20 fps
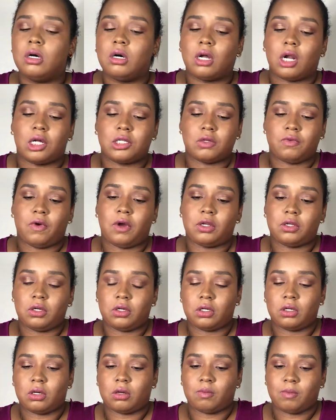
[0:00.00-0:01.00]
How to find
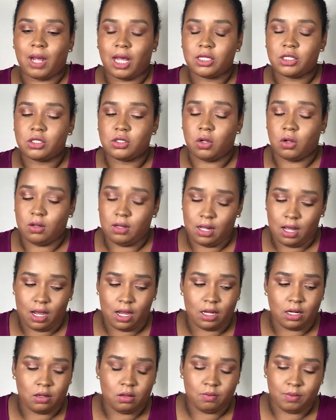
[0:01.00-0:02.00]
your matches
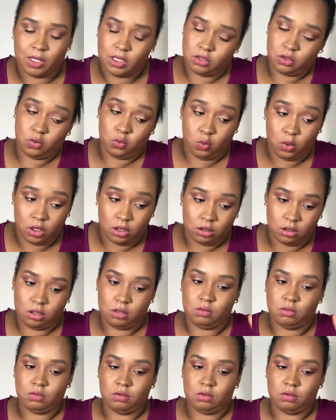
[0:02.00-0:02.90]
online based on one